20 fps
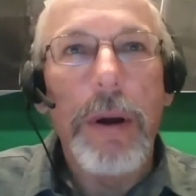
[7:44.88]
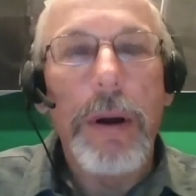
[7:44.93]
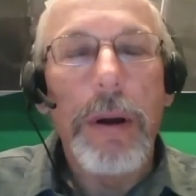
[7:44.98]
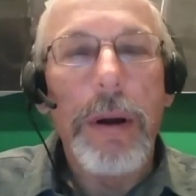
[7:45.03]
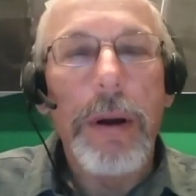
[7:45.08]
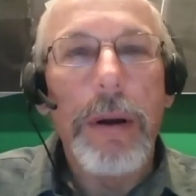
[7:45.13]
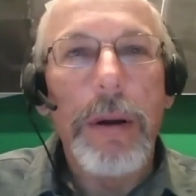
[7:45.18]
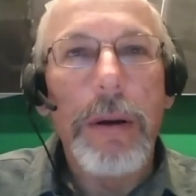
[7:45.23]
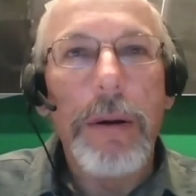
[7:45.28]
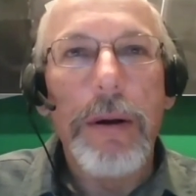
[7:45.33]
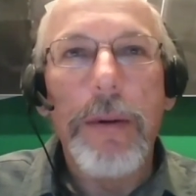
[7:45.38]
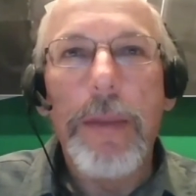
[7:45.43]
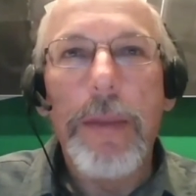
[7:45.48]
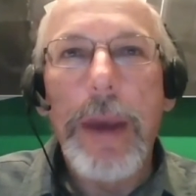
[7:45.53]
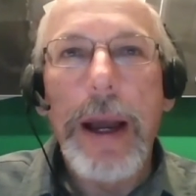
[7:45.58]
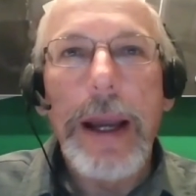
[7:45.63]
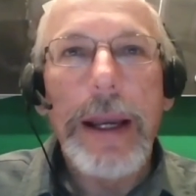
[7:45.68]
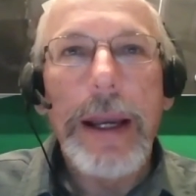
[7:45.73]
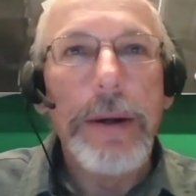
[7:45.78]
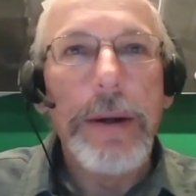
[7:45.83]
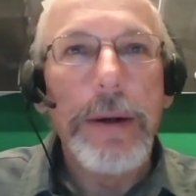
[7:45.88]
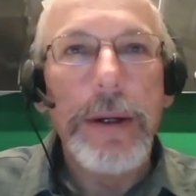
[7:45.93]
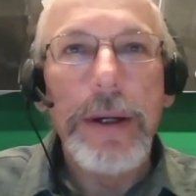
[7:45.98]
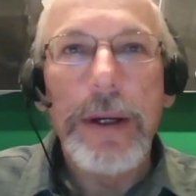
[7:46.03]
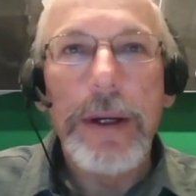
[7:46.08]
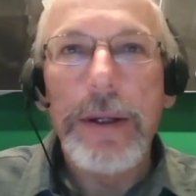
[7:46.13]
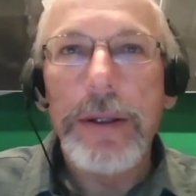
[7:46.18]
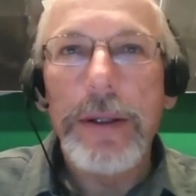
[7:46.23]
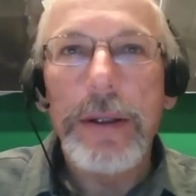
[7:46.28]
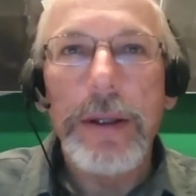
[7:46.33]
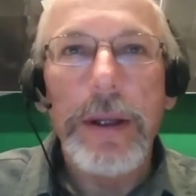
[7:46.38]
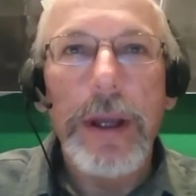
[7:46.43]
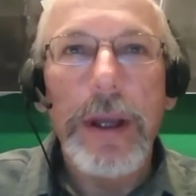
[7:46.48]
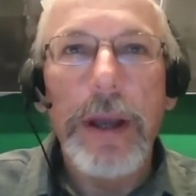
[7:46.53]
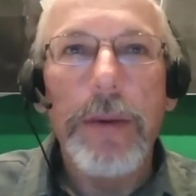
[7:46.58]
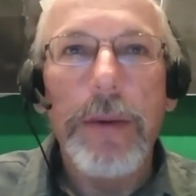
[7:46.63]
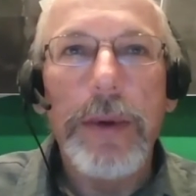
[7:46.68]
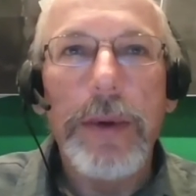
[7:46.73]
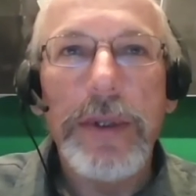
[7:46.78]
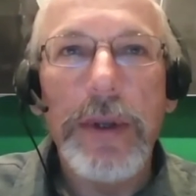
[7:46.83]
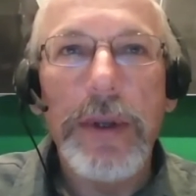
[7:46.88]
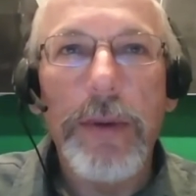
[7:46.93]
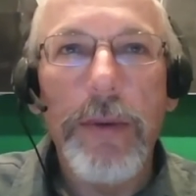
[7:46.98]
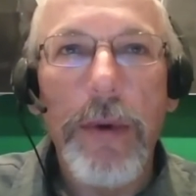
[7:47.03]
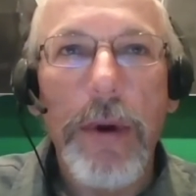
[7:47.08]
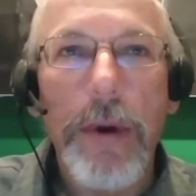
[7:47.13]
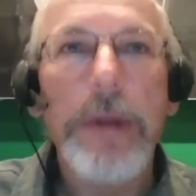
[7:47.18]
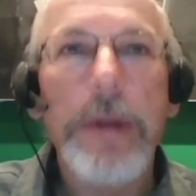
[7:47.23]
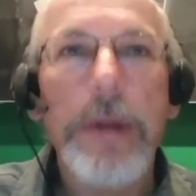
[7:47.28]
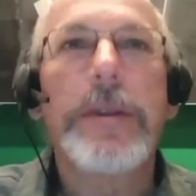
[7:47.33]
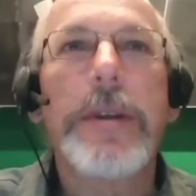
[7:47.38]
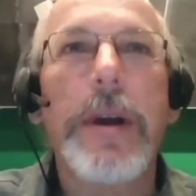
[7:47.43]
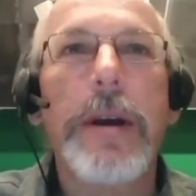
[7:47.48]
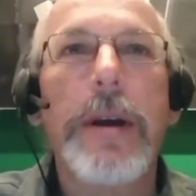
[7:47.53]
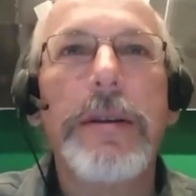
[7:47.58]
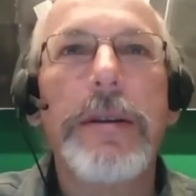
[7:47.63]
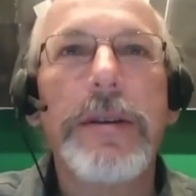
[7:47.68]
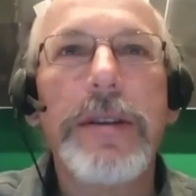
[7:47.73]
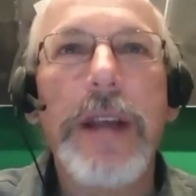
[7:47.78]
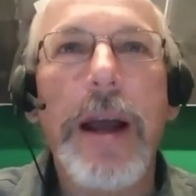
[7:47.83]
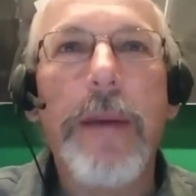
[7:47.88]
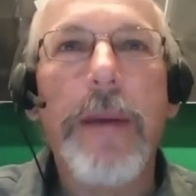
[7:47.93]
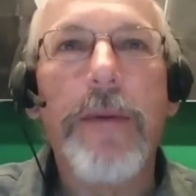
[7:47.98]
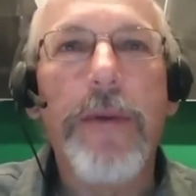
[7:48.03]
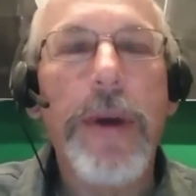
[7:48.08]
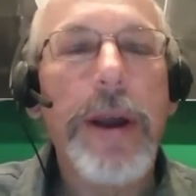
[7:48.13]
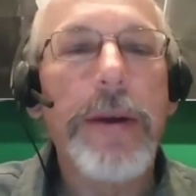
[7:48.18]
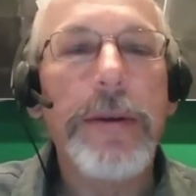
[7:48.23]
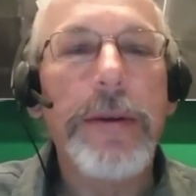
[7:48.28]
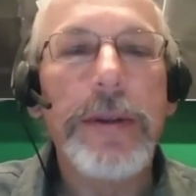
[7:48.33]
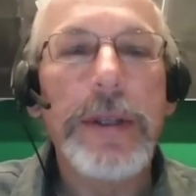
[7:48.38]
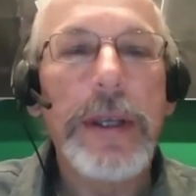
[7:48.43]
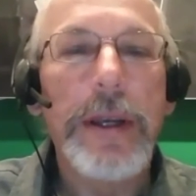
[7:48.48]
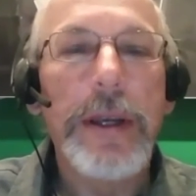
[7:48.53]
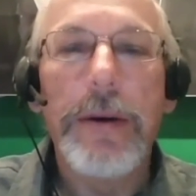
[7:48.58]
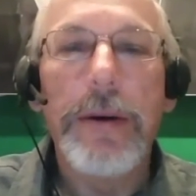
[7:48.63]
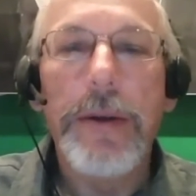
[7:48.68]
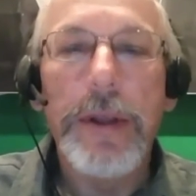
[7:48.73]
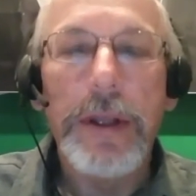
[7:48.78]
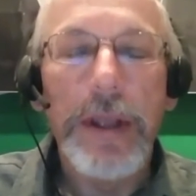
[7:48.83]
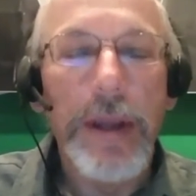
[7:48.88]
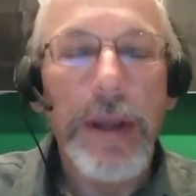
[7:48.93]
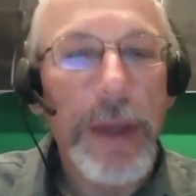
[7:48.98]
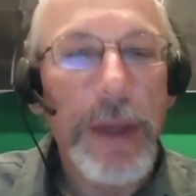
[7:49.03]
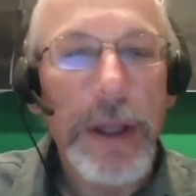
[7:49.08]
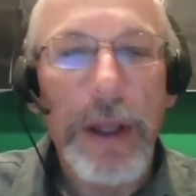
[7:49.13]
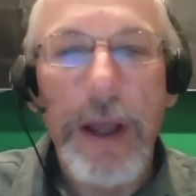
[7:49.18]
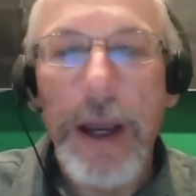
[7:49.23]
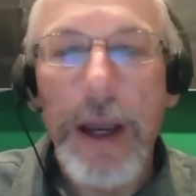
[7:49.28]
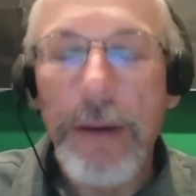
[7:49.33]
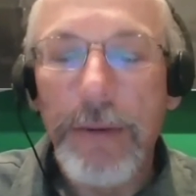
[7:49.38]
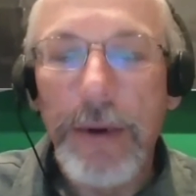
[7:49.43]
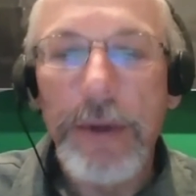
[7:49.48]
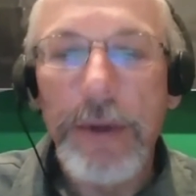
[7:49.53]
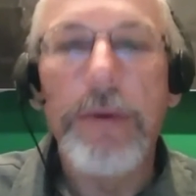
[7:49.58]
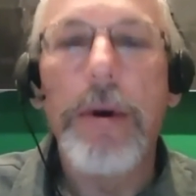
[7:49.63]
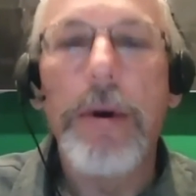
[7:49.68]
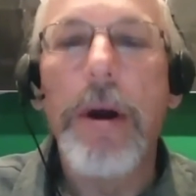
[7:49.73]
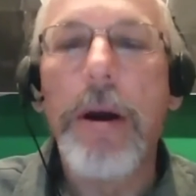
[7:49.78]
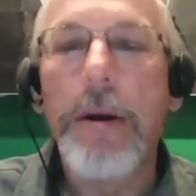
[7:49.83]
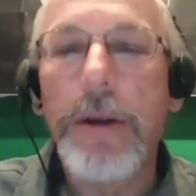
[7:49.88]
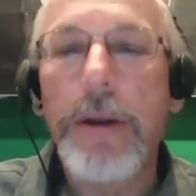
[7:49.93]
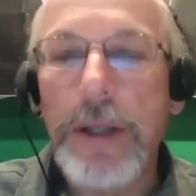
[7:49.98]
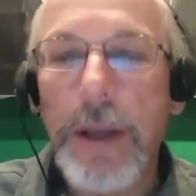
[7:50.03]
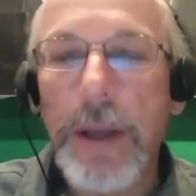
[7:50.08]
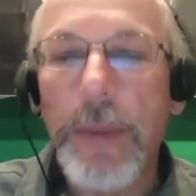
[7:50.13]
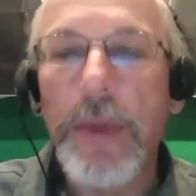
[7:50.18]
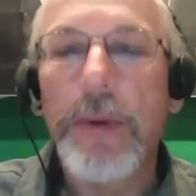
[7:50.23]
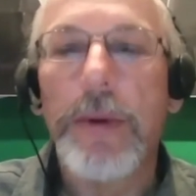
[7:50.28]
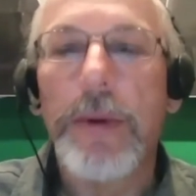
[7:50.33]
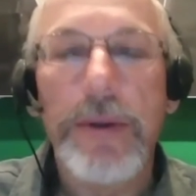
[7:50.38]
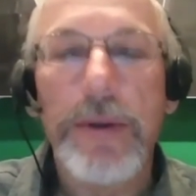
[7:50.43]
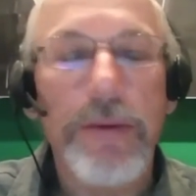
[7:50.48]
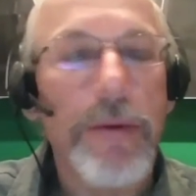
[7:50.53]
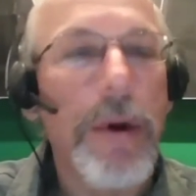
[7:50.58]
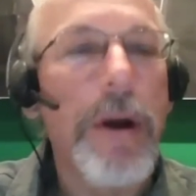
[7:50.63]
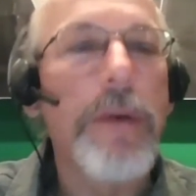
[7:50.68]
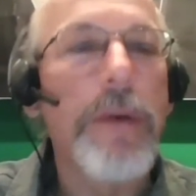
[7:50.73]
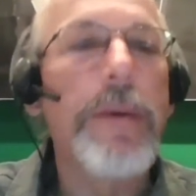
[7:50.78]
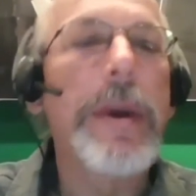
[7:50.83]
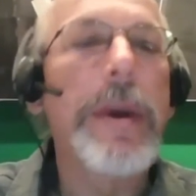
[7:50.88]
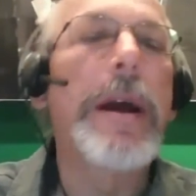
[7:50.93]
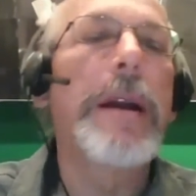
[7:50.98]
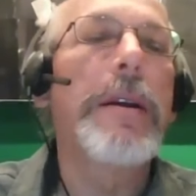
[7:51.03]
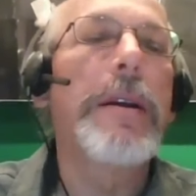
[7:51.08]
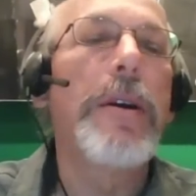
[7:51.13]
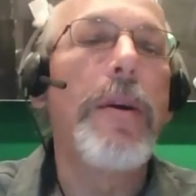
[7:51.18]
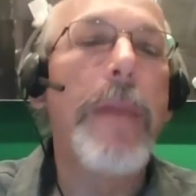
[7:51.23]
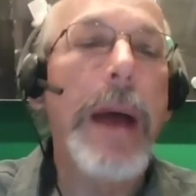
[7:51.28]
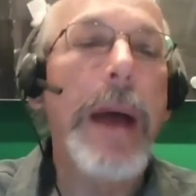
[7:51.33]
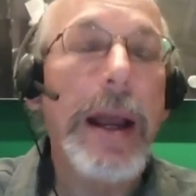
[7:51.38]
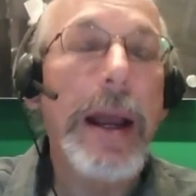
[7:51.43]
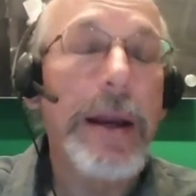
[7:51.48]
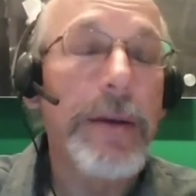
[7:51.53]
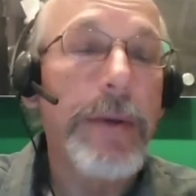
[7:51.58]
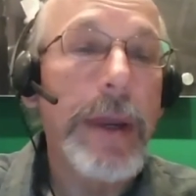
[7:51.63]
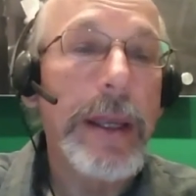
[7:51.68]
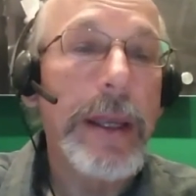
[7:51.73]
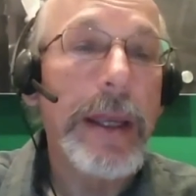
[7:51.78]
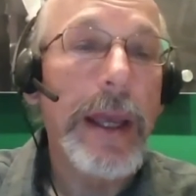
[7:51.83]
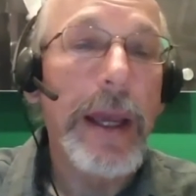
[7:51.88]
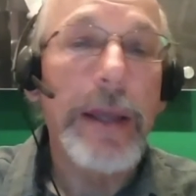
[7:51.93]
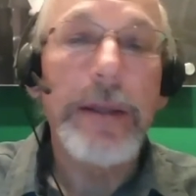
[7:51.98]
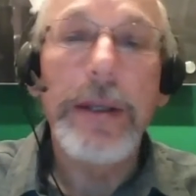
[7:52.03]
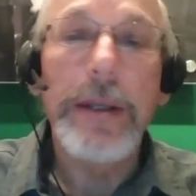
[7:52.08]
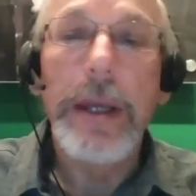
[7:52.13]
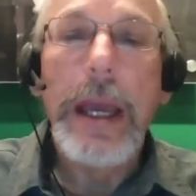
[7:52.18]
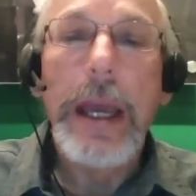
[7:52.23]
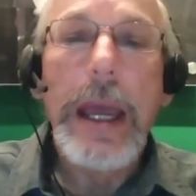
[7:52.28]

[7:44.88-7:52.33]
oh my goodness, it was the wrong start and stop frequency, or the limit line was wrong, or something was wrong, we got to go back and retest.